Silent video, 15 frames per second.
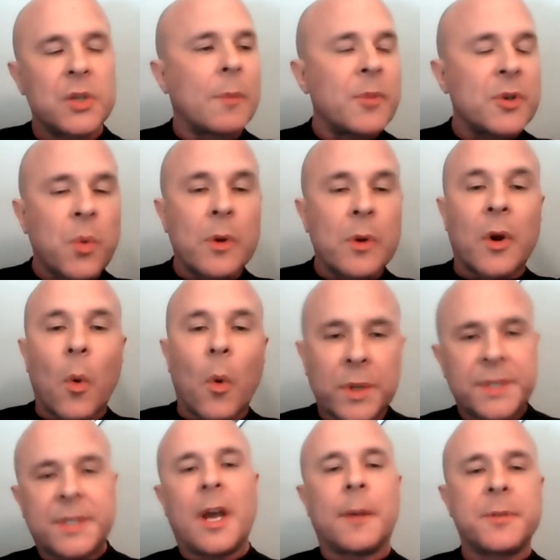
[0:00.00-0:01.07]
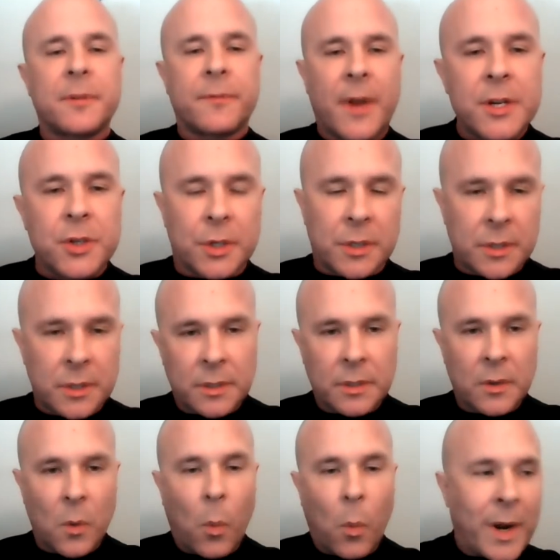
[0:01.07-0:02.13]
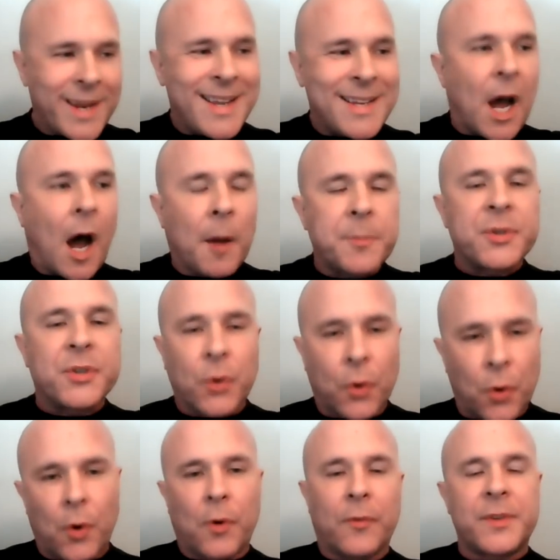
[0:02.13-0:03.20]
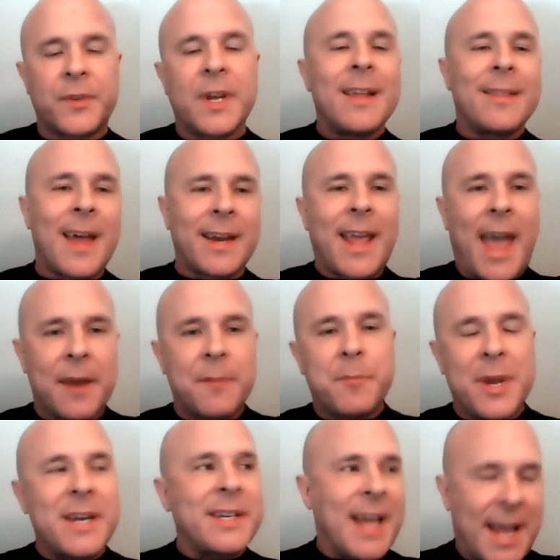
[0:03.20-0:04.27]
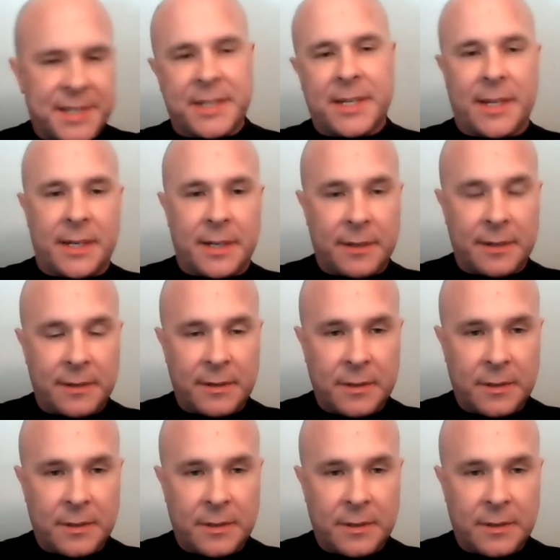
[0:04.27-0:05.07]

So I'm just wondering, what's the observation? What is observed that can be tested?